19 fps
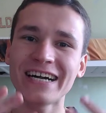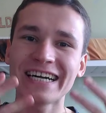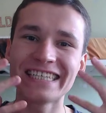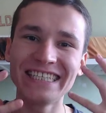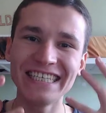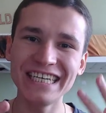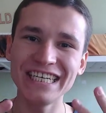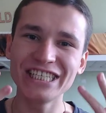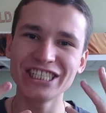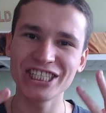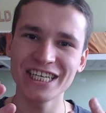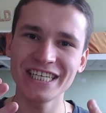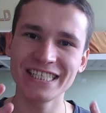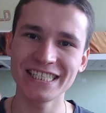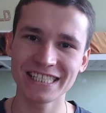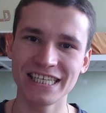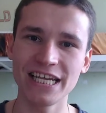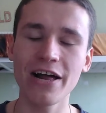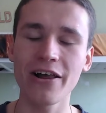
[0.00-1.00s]
diction
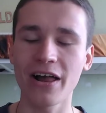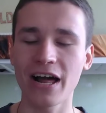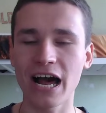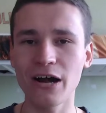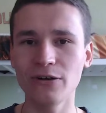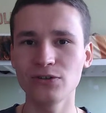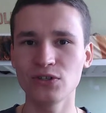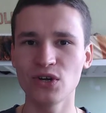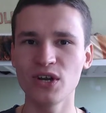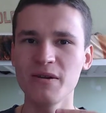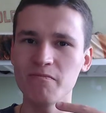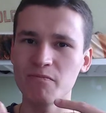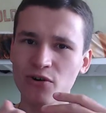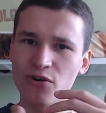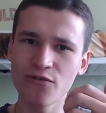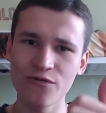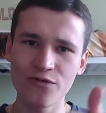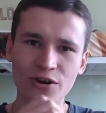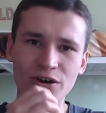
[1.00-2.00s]
skill how to
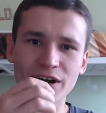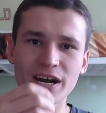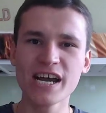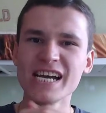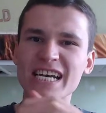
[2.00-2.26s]
improve your